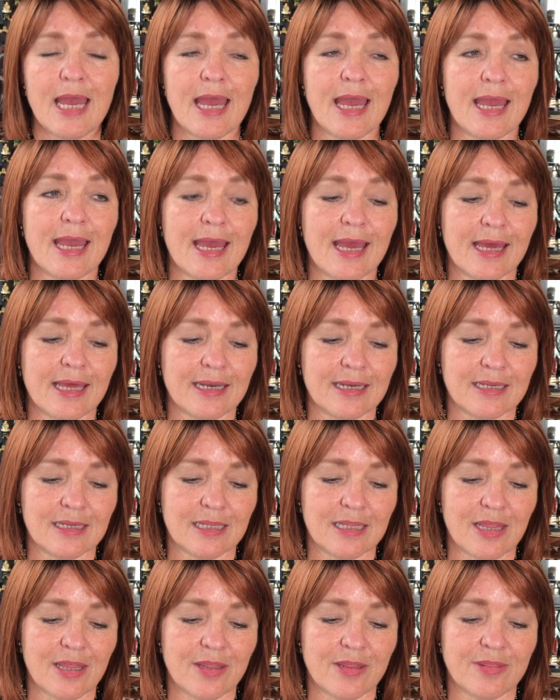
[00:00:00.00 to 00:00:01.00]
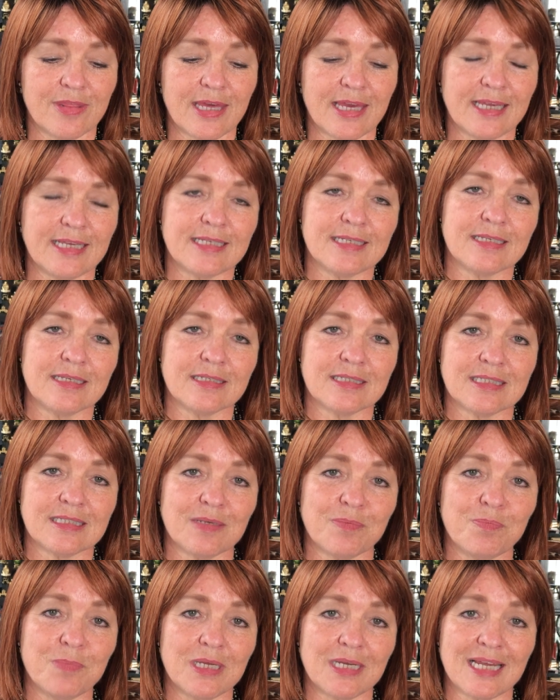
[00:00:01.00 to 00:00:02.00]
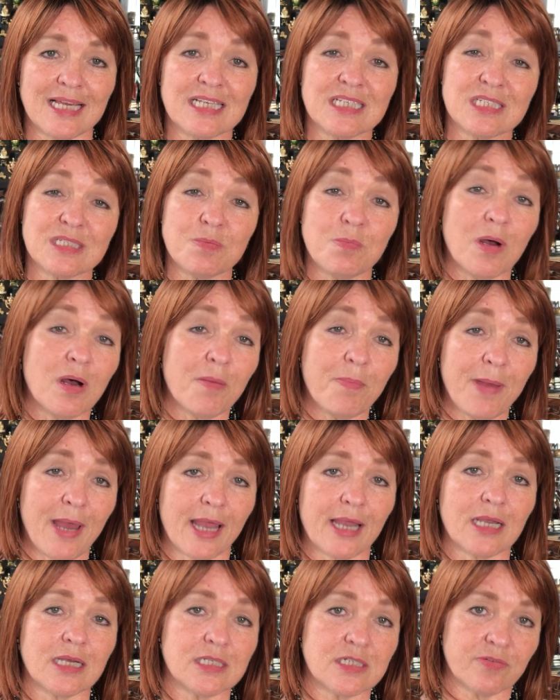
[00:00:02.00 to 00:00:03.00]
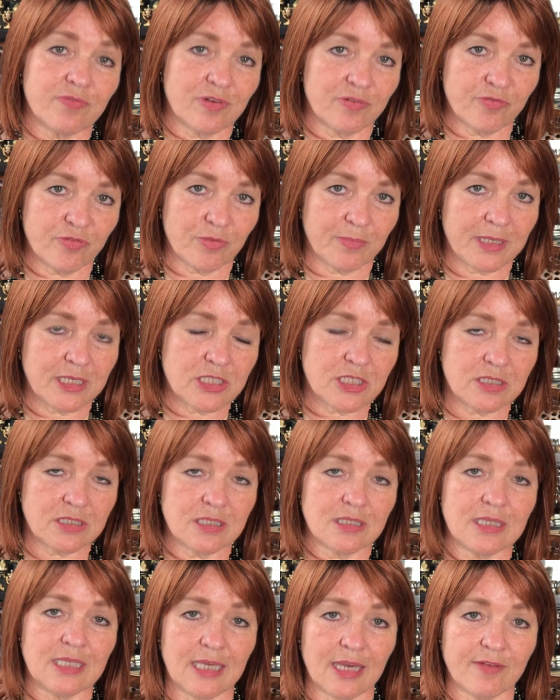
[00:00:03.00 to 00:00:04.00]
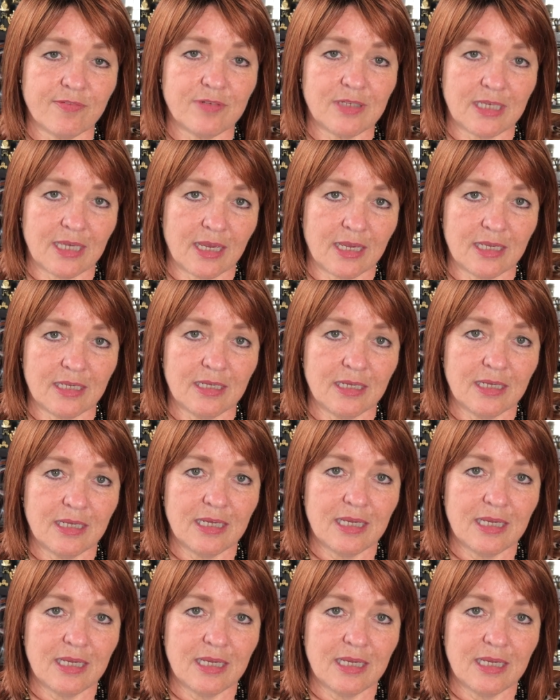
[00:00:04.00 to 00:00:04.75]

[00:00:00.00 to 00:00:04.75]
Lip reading: and they submit a small package of information to the FDA,